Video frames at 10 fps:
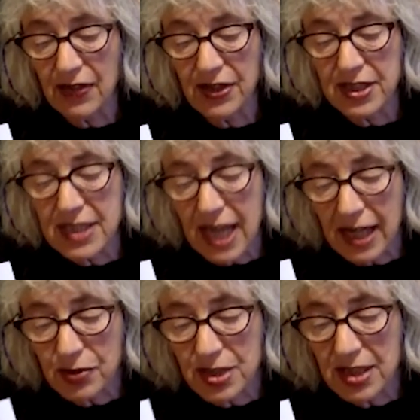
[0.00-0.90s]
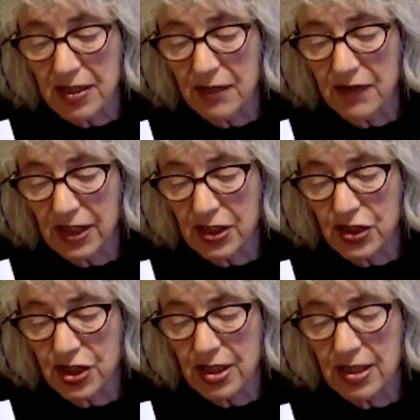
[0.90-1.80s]
the towns and the
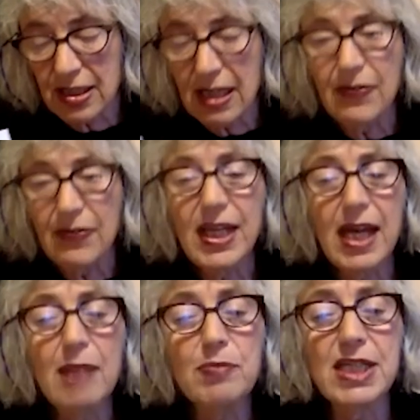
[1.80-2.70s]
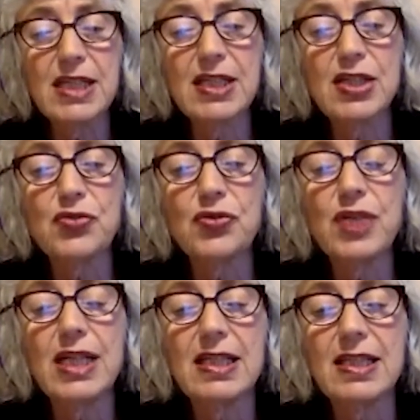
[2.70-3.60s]
villages, the empty
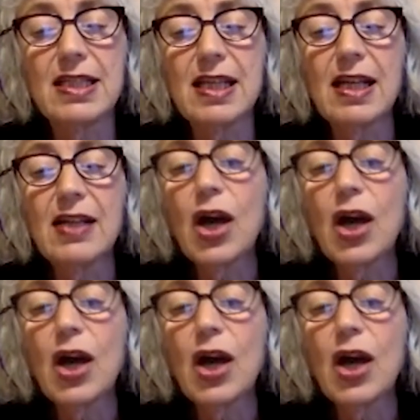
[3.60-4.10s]
streets, the